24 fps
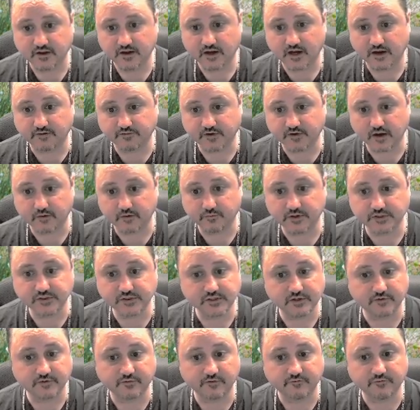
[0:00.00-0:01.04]
I've got a bunch of
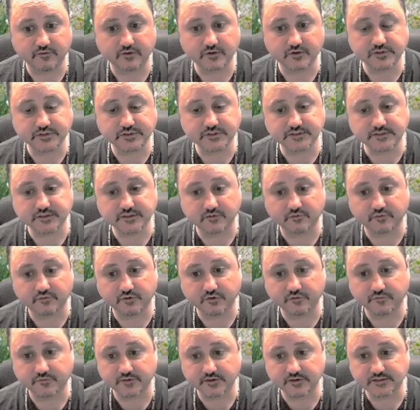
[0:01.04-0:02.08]
different versions of
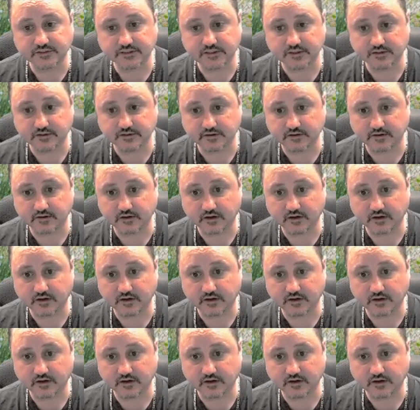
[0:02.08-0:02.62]
Rufus here